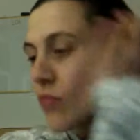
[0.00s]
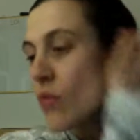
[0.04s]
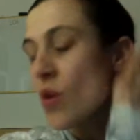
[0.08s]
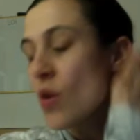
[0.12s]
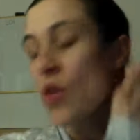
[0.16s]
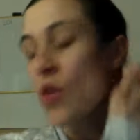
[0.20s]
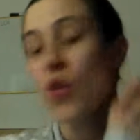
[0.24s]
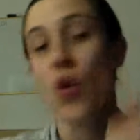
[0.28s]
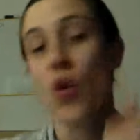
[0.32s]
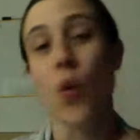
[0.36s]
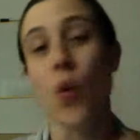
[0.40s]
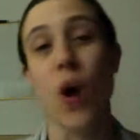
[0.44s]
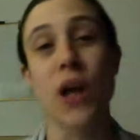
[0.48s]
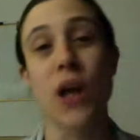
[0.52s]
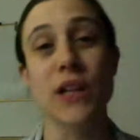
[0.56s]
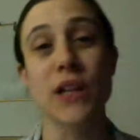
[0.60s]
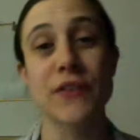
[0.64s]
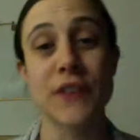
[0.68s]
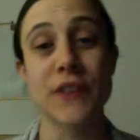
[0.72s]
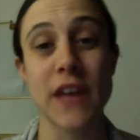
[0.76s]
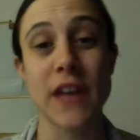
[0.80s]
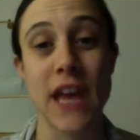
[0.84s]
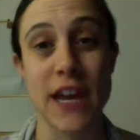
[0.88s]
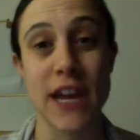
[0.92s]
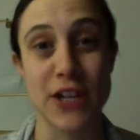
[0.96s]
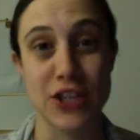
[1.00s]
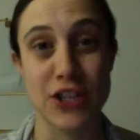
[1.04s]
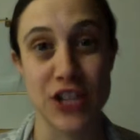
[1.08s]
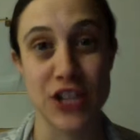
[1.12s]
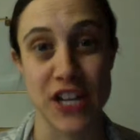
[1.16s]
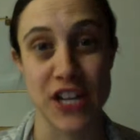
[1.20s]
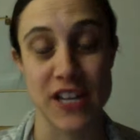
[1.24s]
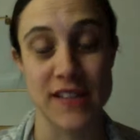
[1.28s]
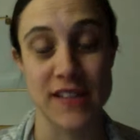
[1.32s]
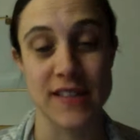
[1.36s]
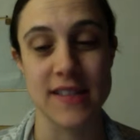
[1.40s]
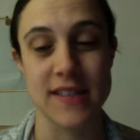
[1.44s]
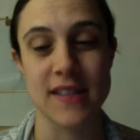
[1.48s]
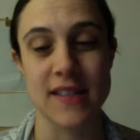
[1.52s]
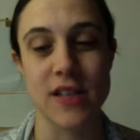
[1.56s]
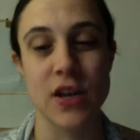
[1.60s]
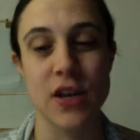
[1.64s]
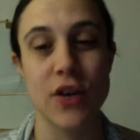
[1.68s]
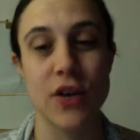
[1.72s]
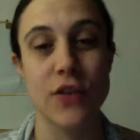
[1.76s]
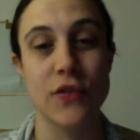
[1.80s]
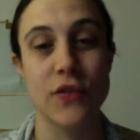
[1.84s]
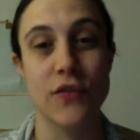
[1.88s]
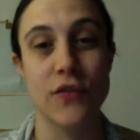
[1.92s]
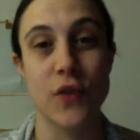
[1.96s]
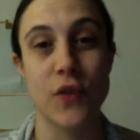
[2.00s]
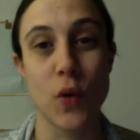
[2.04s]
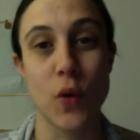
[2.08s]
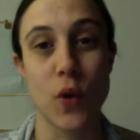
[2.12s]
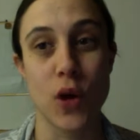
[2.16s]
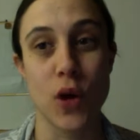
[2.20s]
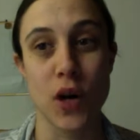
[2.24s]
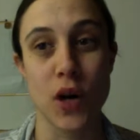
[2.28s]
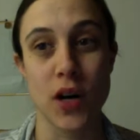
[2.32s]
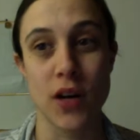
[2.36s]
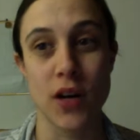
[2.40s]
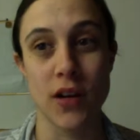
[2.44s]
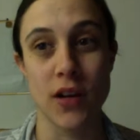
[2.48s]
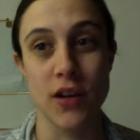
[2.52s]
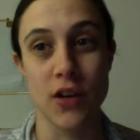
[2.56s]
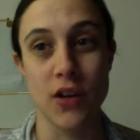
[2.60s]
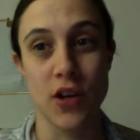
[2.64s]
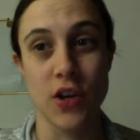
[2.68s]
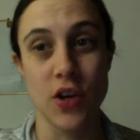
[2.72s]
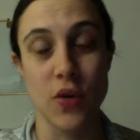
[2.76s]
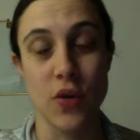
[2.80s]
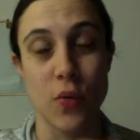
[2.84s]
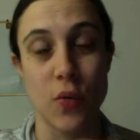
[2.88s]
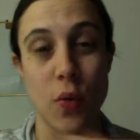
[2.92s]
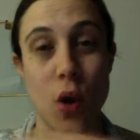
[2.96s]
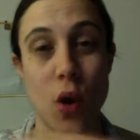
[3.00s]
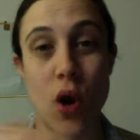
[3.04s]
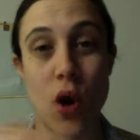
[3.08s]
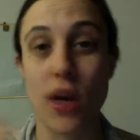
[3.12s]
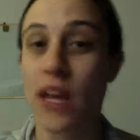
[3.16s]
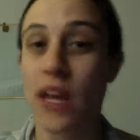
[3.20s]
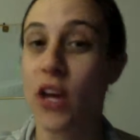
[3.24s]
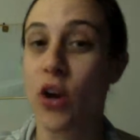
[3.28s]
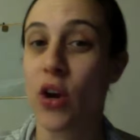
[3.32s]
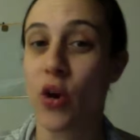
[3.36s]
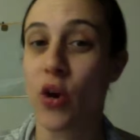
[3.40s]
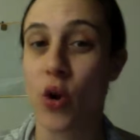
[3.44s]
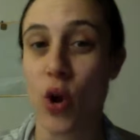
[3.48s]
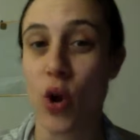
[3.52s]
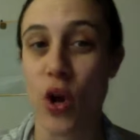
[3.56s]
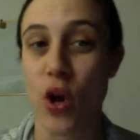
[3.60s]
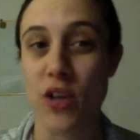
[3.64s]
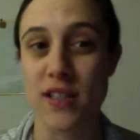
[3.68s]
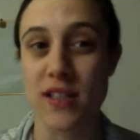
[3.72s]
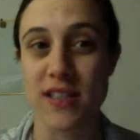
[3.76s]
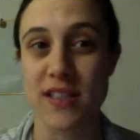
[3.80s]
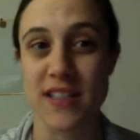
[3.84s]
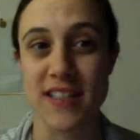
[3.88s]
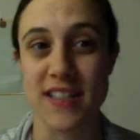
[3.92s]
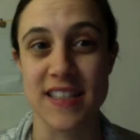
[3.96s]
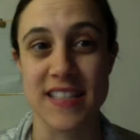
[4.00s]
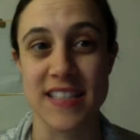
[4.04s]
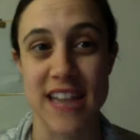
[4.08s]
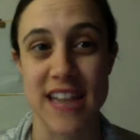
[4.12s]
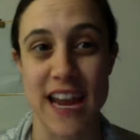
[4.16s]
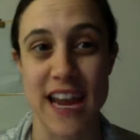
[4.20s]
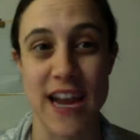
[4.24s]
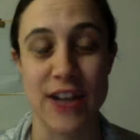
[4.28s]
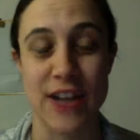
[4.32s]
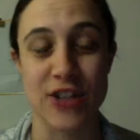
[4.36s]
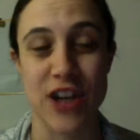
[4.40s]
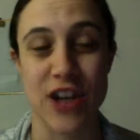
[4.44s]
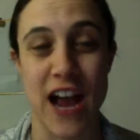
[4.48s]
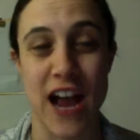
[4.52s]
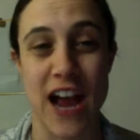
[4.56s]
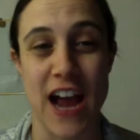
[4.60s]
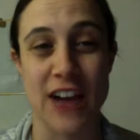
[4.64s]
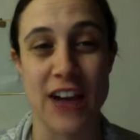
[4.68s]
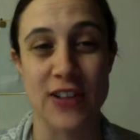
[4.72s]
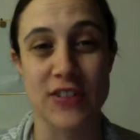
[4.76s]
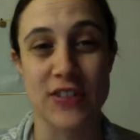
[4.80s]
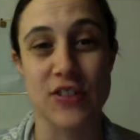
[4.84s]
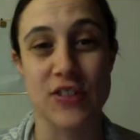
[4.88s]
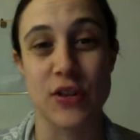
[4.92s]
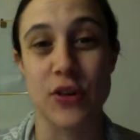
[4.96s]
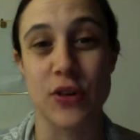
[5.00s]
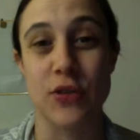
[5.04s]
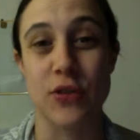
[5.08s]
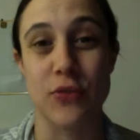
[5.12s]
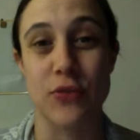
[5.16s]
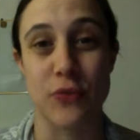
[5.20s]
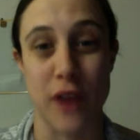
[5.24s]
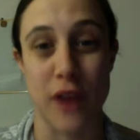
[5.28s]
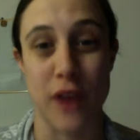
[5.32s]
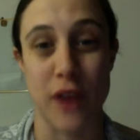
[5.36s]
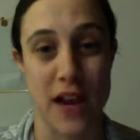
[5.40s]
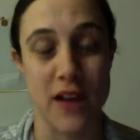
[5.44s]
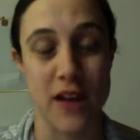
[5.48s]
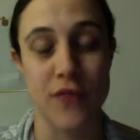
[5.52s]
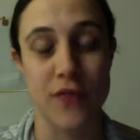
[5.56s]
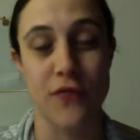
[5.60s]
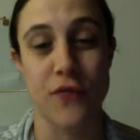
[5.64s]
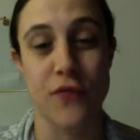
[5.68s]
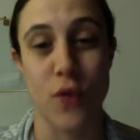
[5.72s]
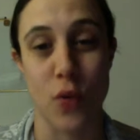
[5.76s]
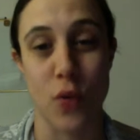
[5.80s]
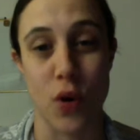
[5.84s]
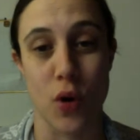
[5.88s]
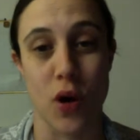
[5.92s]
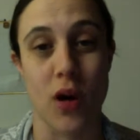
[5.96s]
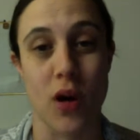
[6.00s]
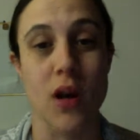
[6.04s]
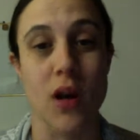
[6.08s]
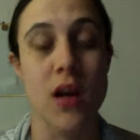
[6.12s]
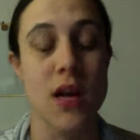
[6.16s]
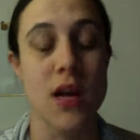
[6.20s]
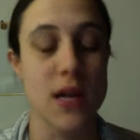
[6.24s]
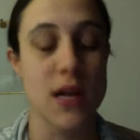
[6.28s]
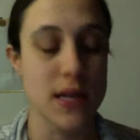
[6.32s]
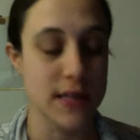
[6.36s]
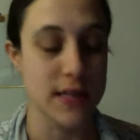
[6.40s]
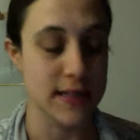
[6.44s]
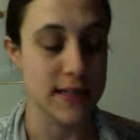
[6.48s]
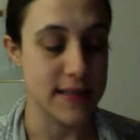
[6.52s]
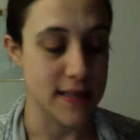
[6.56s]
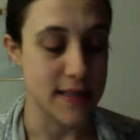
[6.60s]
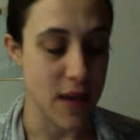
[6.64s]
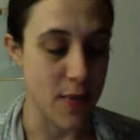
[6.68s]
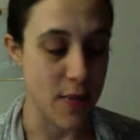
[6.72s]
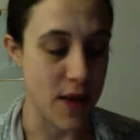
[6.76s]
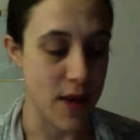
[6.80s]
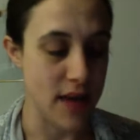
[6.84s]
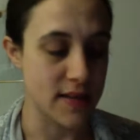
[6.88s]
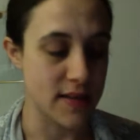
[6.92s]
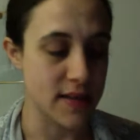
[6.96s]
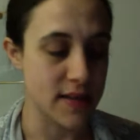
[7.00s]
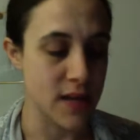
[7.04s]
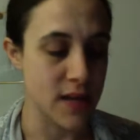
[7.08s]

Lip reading: the qualifications for, walking across the stage at a certain rank for Summit.